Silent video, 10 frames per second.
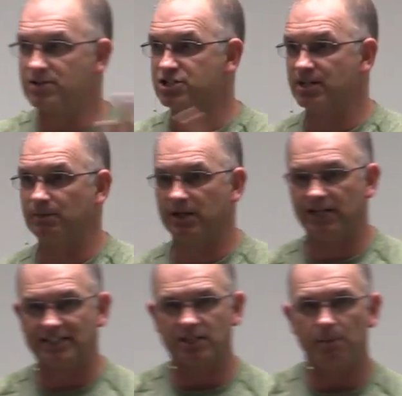similar, and
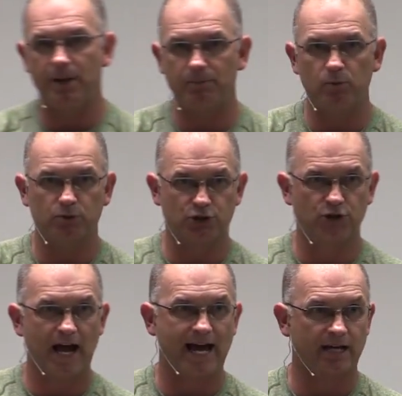that's how people will
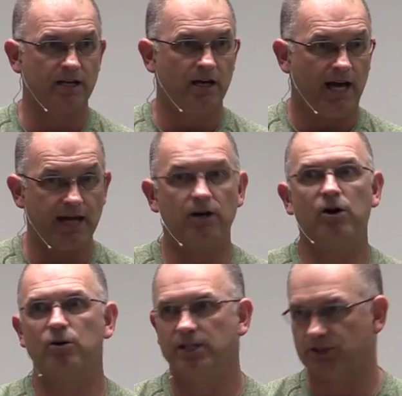track hey,
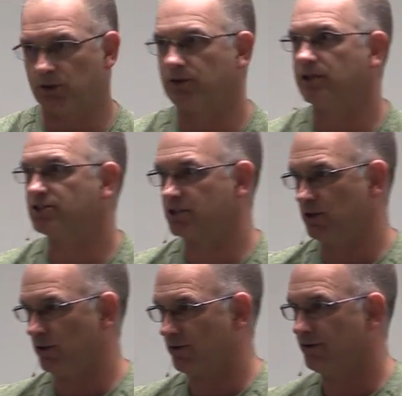oh, so this is
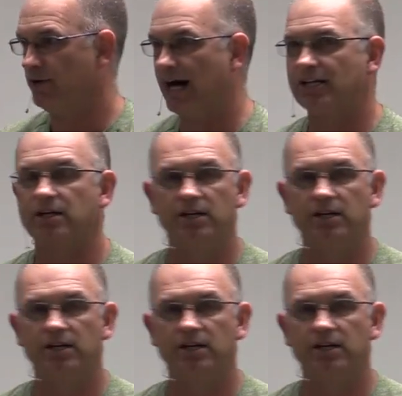the author, not